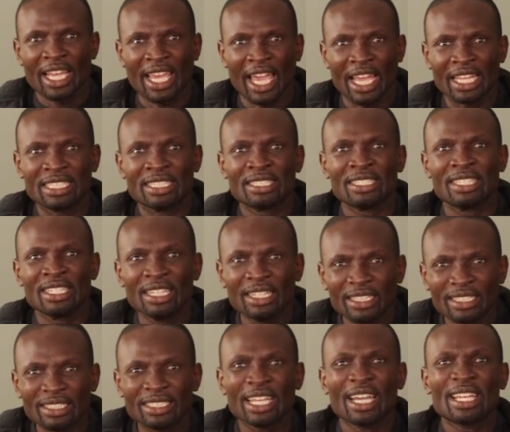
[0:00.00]
can
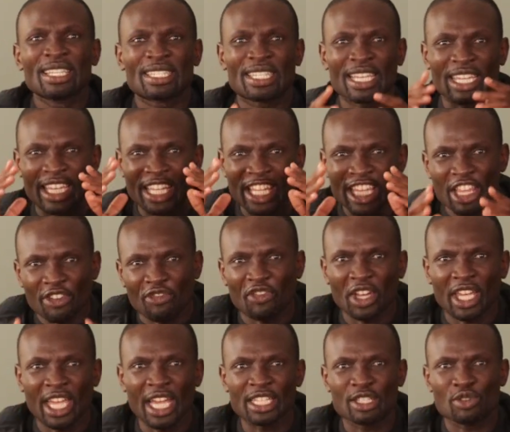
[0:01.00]
yield
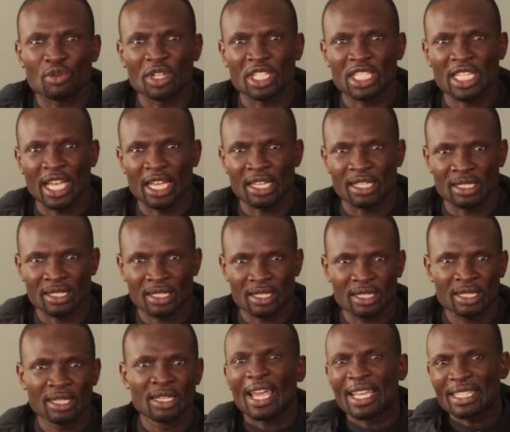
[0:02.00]
significant returns.